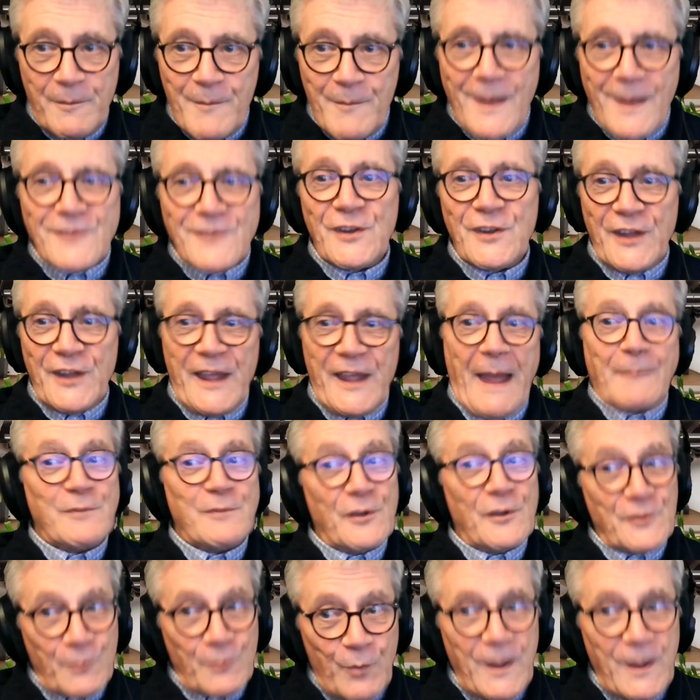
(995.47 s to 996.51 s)
messaging apps
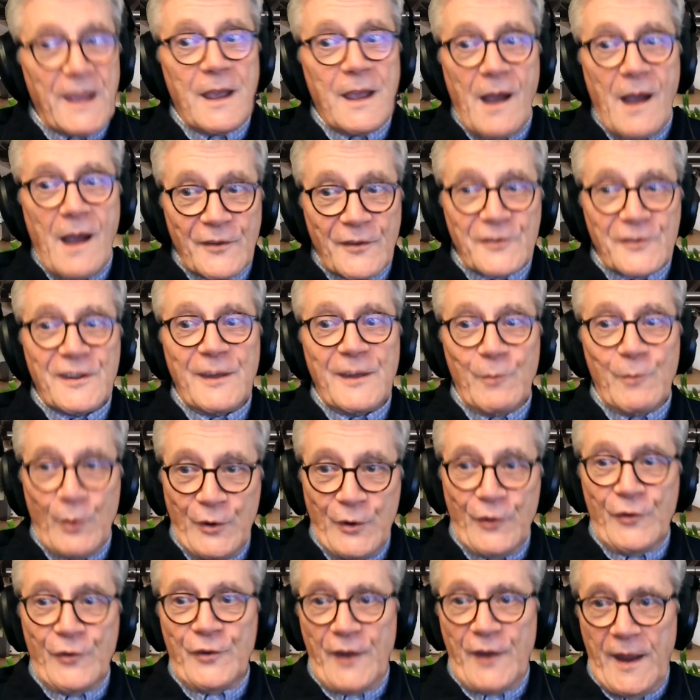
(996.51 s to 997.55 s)
because we can't see
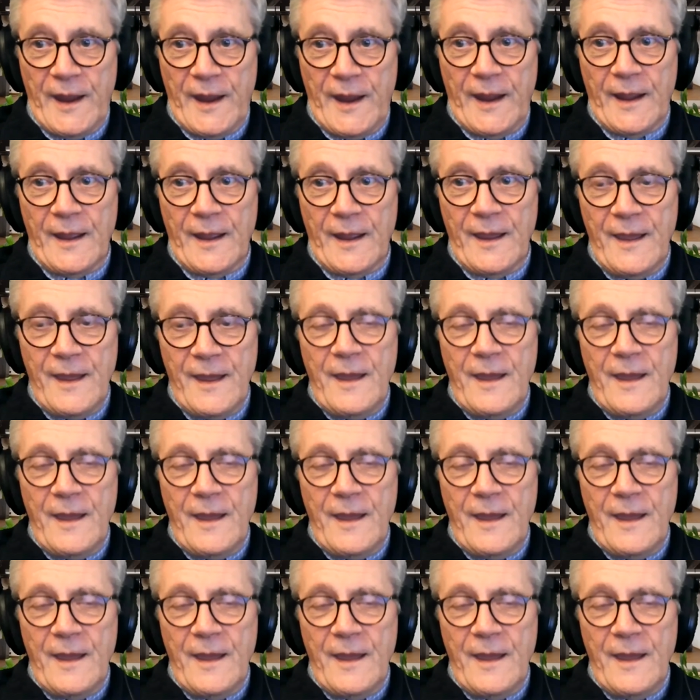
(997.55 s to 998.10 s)
what you're saying.